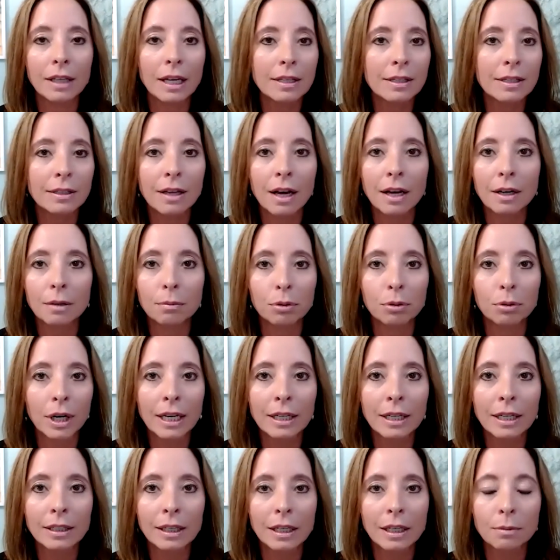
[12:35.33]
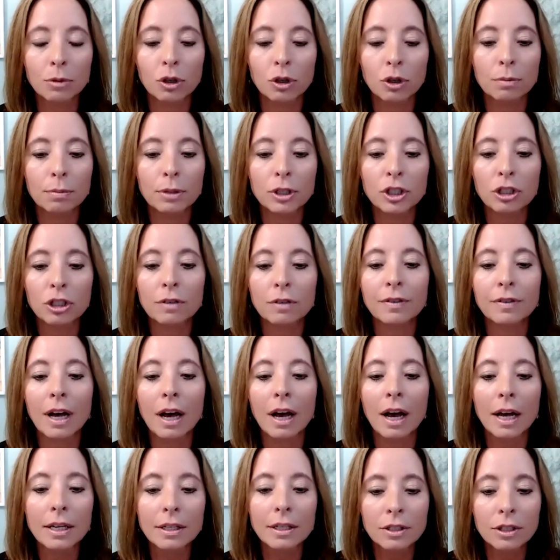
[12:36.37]
That's not a brand anymore, but you have
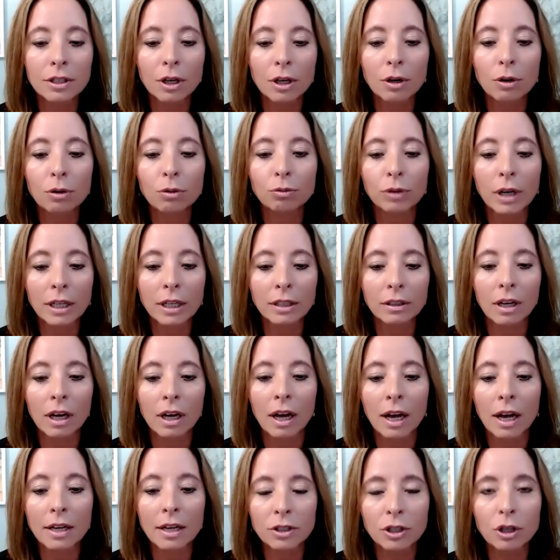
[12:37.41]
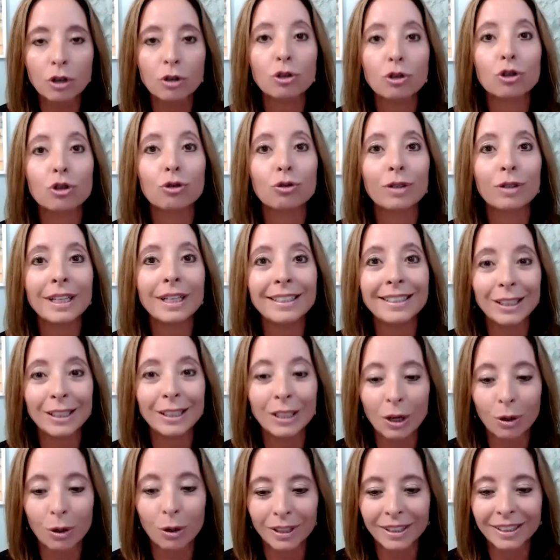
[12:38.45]

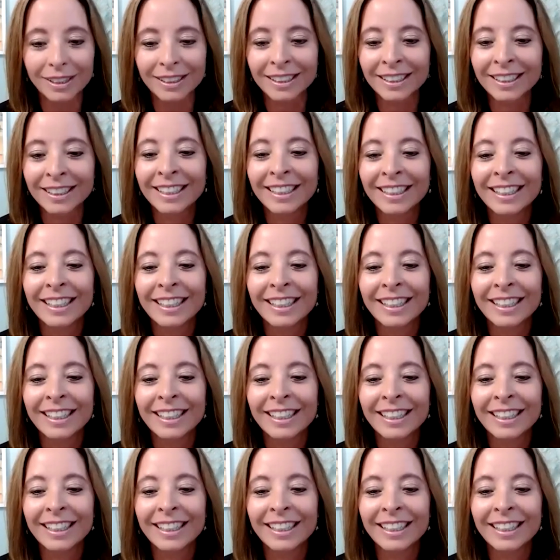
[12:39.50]
isotretinoin